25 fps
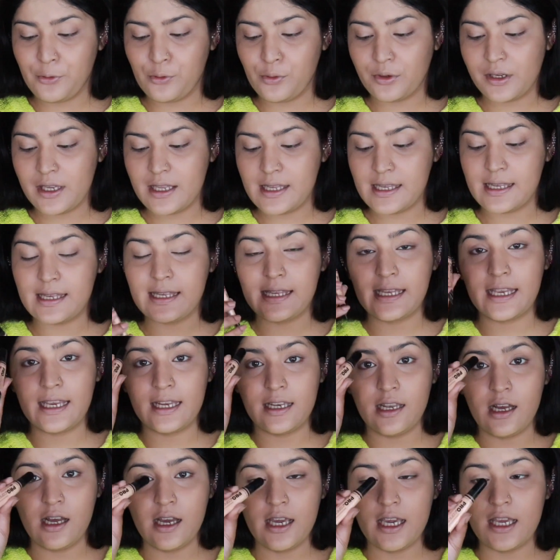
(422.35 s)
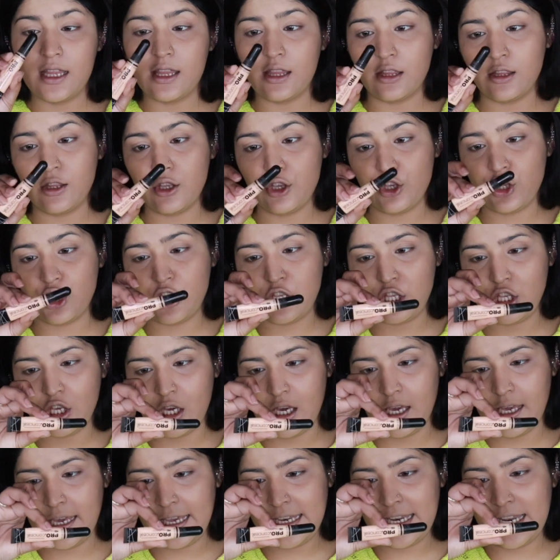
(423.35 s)
Pro Concealer in the
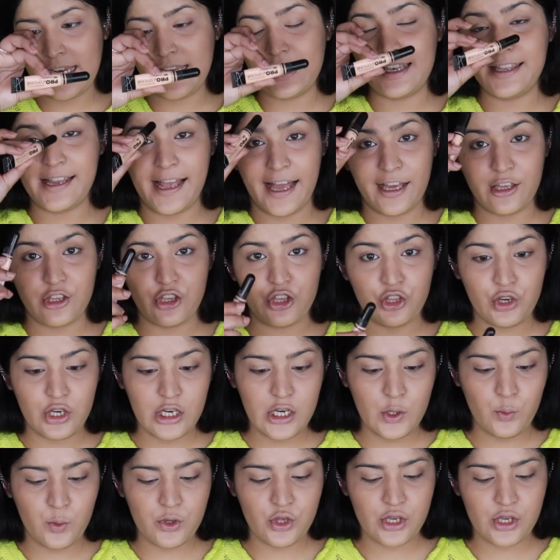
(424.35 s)
shade Natural,